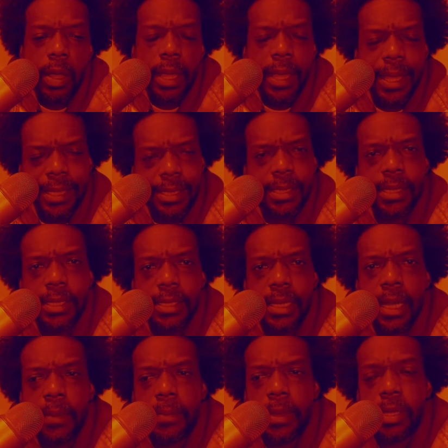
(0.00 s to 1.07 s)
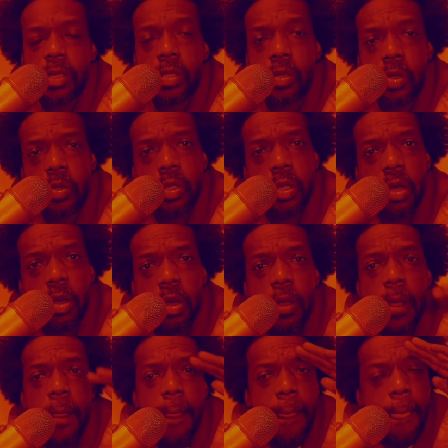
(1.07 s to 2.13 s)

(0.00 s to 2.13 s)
at TikTok, man. Salute to y'all.